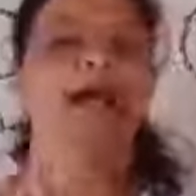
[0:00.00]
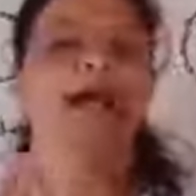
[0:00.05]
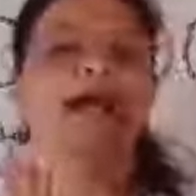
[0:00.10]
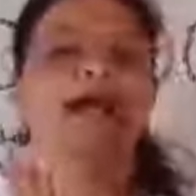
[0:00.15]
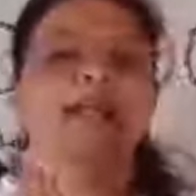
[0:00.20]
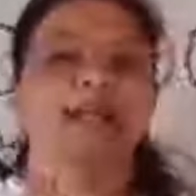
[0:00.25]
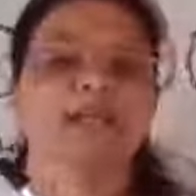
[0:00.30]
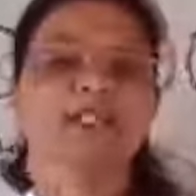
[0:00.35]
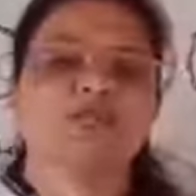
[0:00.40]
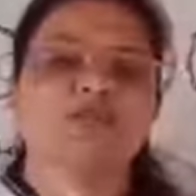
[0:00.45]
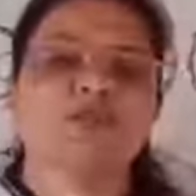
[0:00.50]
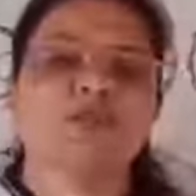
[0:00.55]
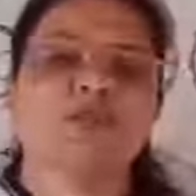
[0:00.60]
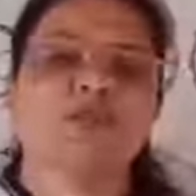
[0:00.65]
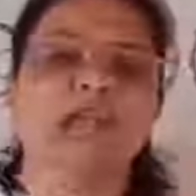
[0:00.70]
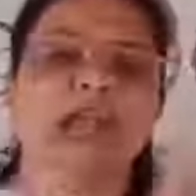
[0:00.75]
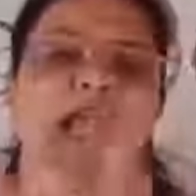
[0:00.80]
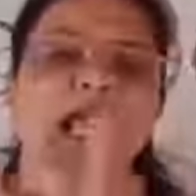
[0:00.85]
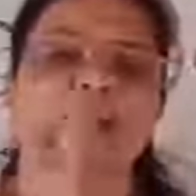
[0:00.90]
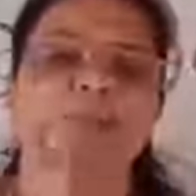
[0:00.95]
and
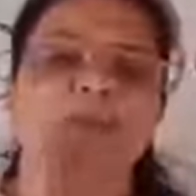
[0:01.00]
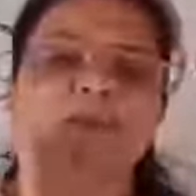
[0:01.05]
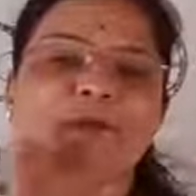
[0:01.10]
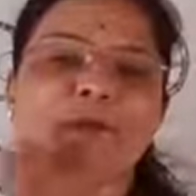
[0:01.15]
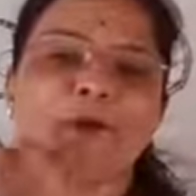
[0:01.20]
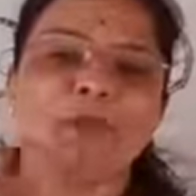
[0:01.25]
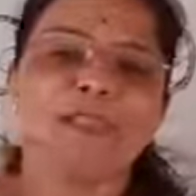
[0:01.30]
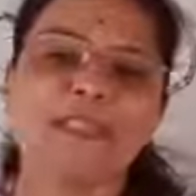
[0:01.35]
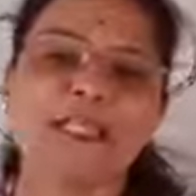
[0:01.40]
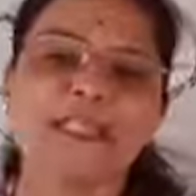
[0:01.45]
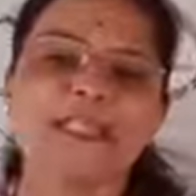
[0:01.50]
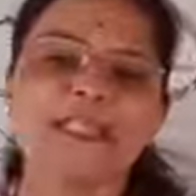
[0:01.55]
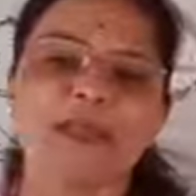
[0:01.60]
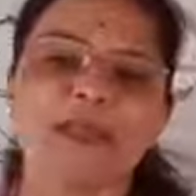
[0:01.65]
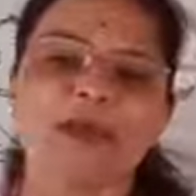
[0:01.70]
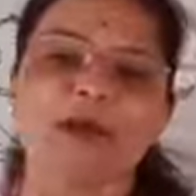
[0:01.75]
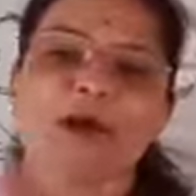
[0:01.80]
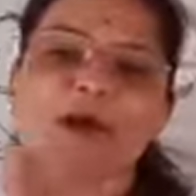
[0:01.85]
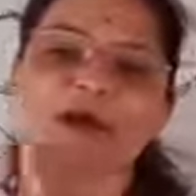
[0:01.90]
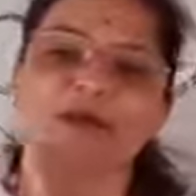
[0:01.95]
estrogen and
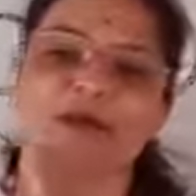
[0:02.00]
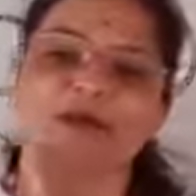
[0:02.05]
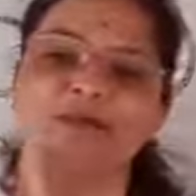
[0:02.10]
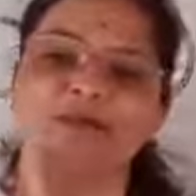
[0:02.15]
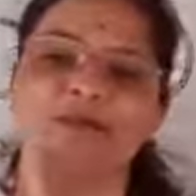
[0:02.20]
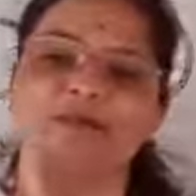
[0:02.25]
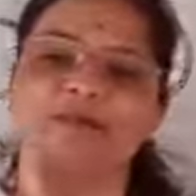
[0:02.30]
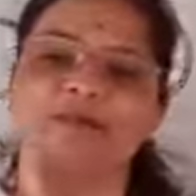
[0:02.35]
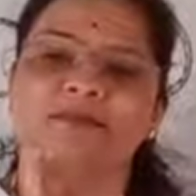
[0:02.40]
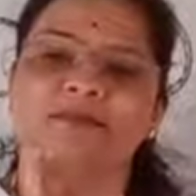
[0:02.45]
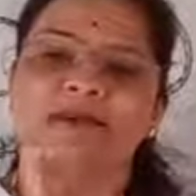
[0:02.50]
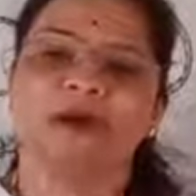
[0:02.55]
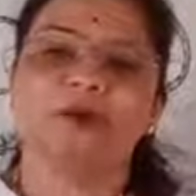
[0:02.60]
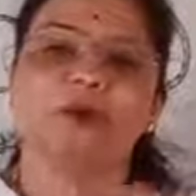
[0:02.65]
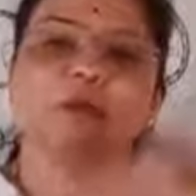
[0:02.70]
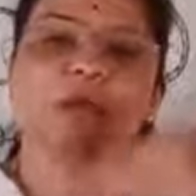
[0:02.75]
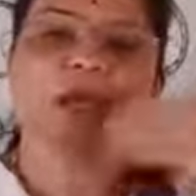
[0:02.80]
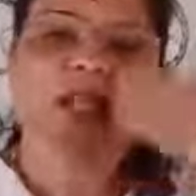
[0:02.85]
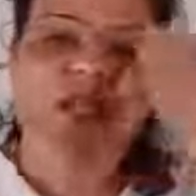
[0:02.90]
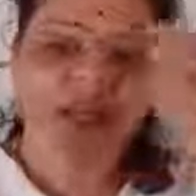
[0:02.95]
progesterone
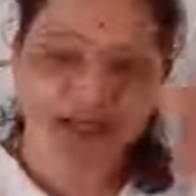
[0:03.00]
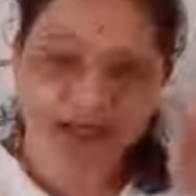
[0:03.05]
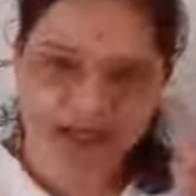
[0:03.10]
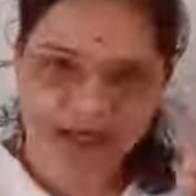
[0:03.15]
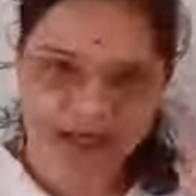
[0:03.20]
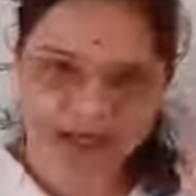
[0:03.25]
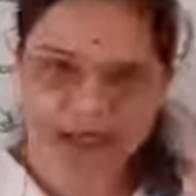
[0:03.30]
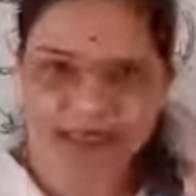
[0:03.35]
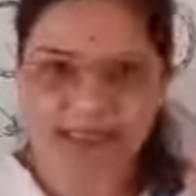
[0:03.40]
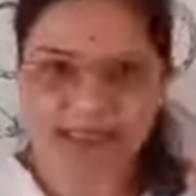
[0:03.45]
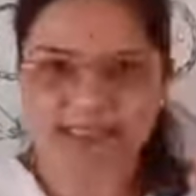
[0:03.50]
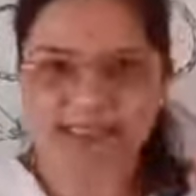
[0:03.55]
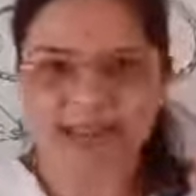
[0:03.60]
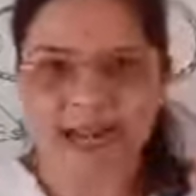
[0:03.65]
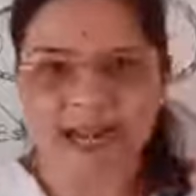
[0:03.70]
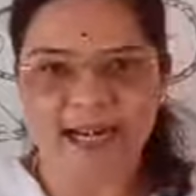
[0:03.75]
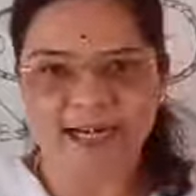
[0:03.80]
we learned in the